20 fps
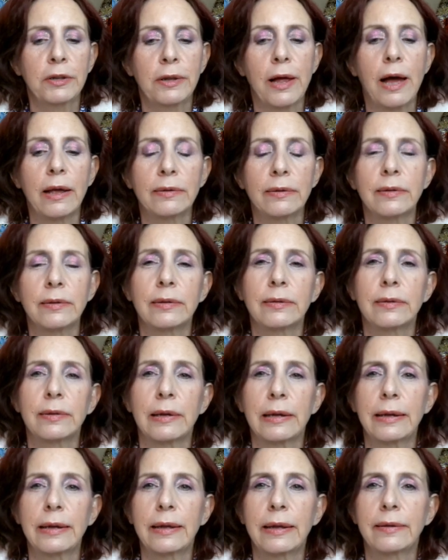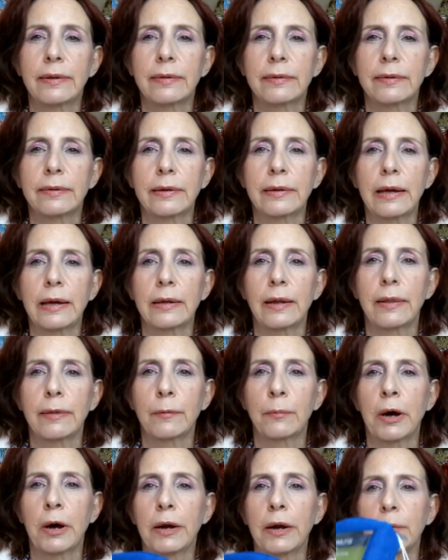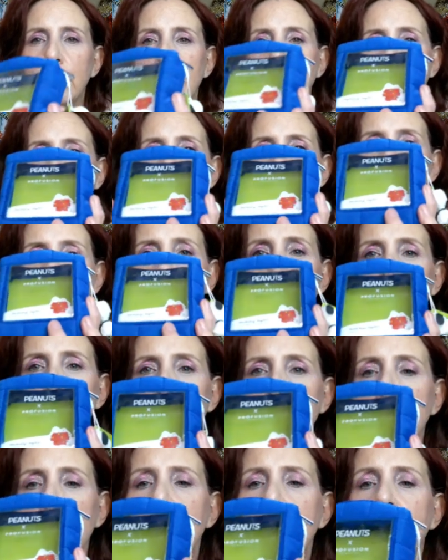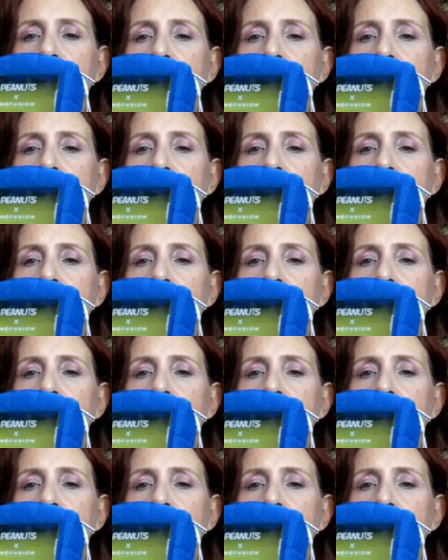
glosses that get stuck at the bottom of the purse.